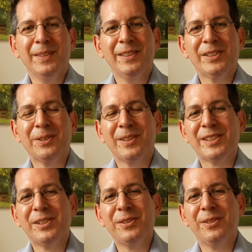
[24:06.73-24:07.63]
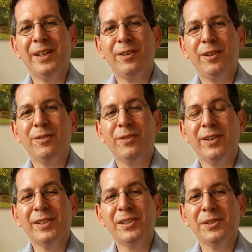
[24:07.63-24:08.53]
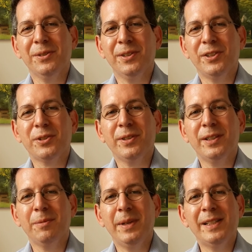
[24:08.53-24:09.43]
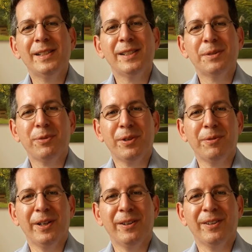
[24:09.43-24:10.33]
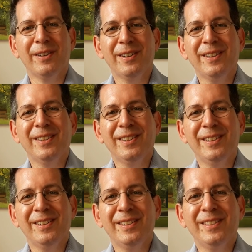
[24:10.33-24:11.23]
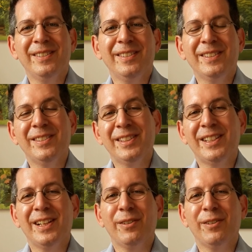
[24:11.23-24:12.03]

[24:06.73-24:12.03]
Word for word: So I'll see you all very soon. Enjoy the amazing spring weather. Take care,